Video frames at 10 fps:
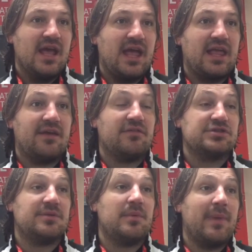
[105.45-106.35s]
and gave
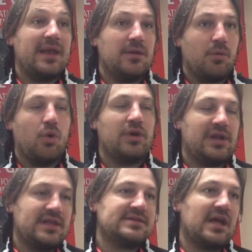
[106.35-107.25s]
us the momentum going
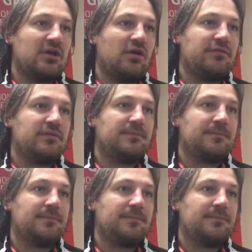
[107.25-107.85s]
into the second half.